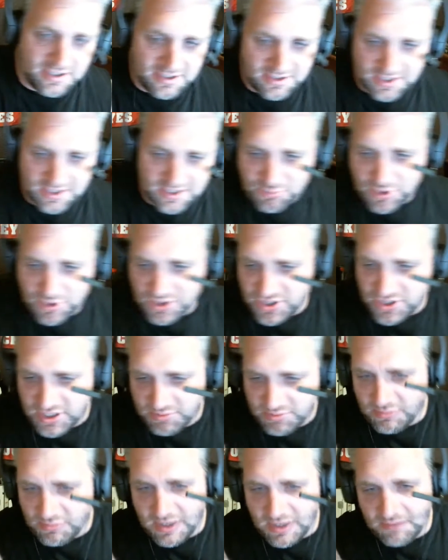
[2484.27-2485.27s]
just put a
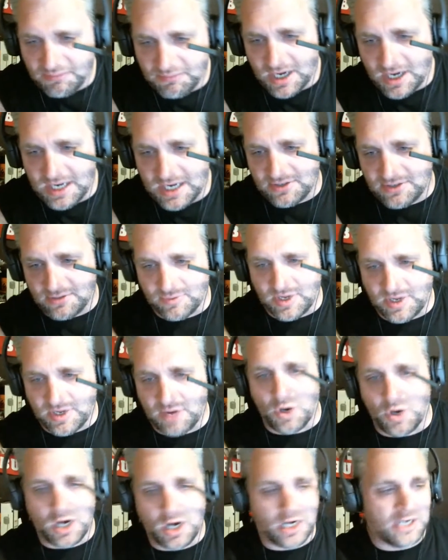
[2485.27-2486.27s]
chip in my body. So when I
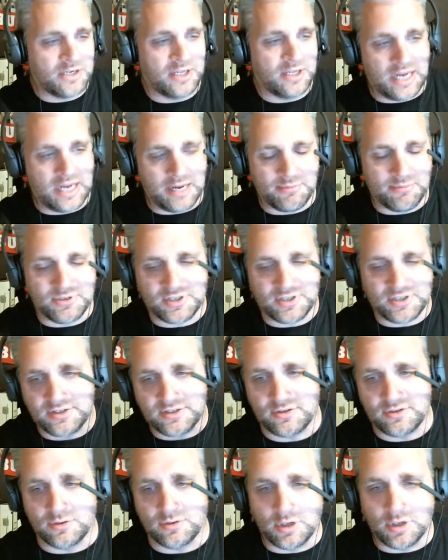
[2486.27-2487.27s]
walk into the Amazon
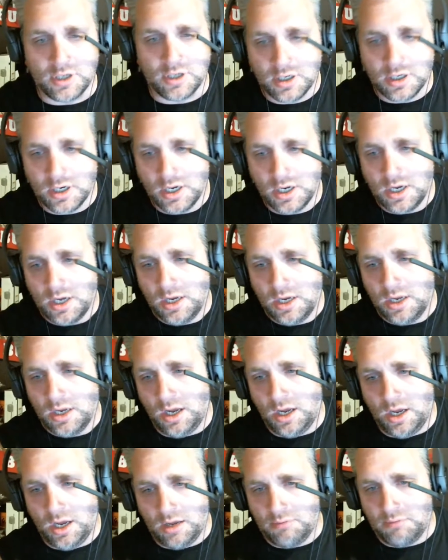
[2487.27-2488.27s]
store,
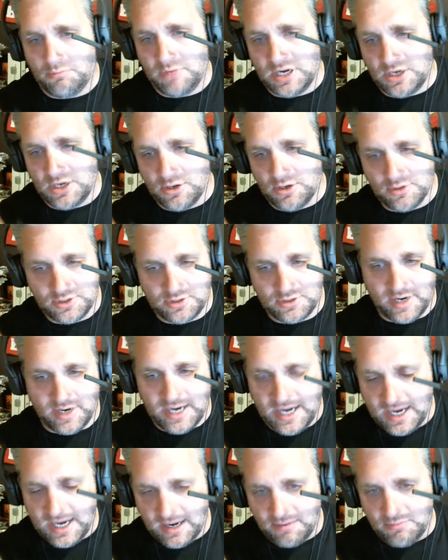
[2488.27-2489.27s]
it knows who I
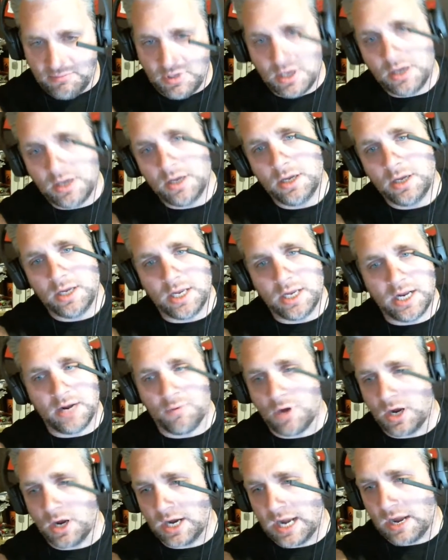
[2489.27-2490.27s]
am, and I
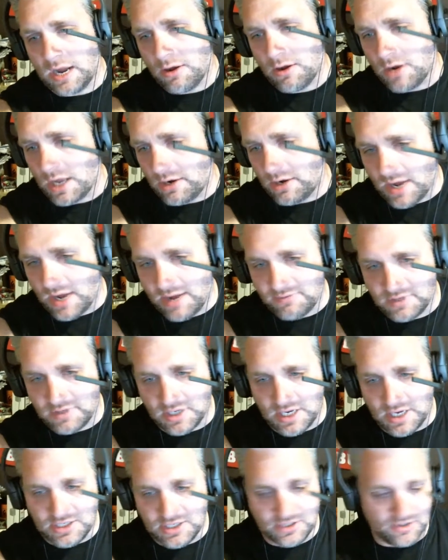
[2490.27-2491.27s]
walk out. I don't have
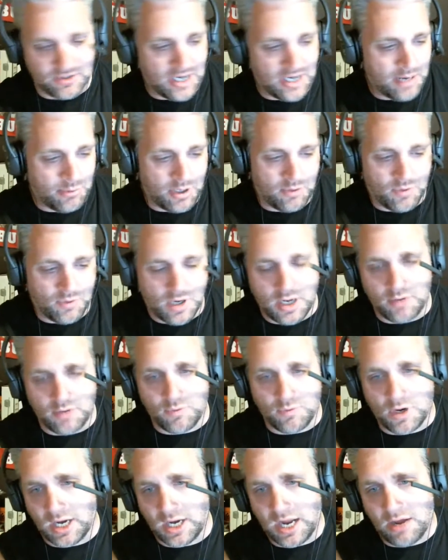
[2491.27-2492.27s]
to. I just grab what I want and
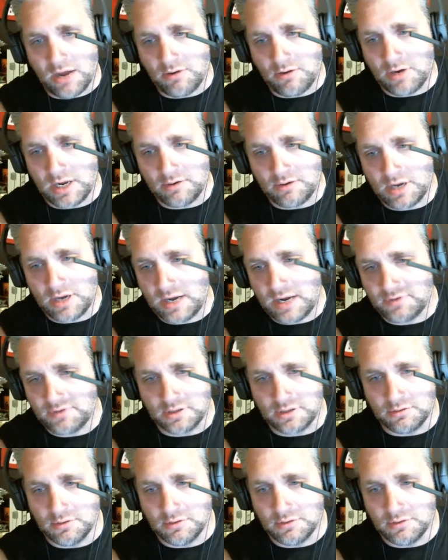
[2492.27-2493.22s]
walk out, and I don't have to